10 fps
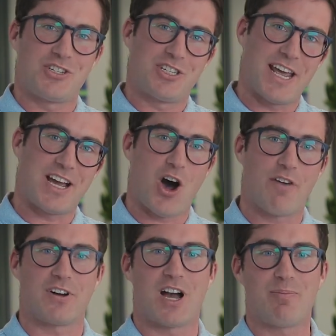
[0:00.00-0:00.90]
take
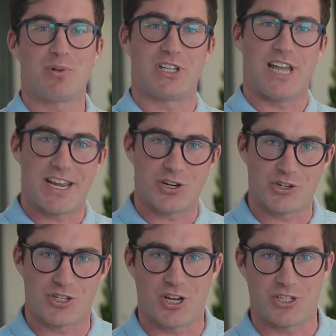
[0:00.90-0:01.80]
off a couple
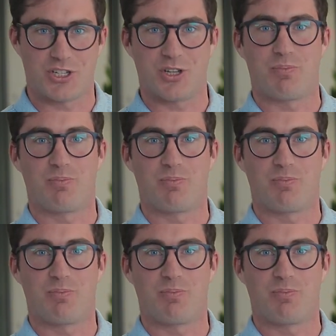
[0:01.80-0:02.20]
layers onto the